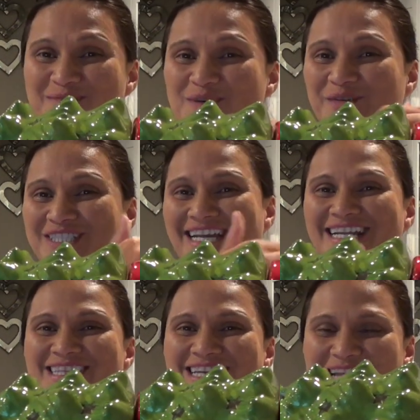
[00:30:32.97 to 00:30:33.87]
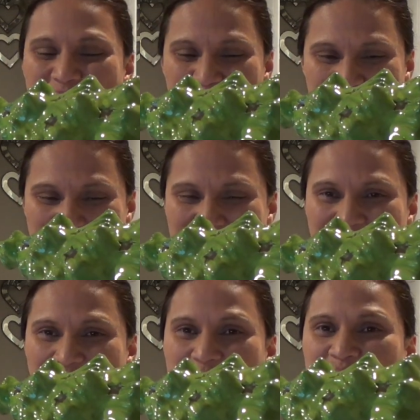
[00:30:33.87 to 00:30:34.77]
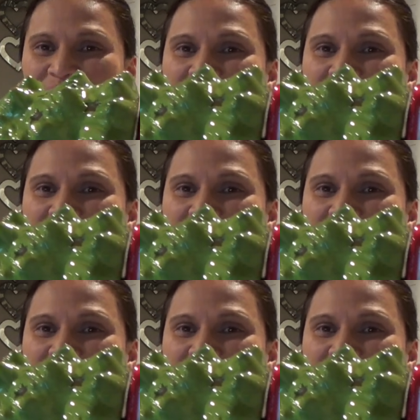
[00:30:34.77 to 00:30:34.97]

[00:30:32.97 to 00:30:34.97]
I'm always getting the names mixed up.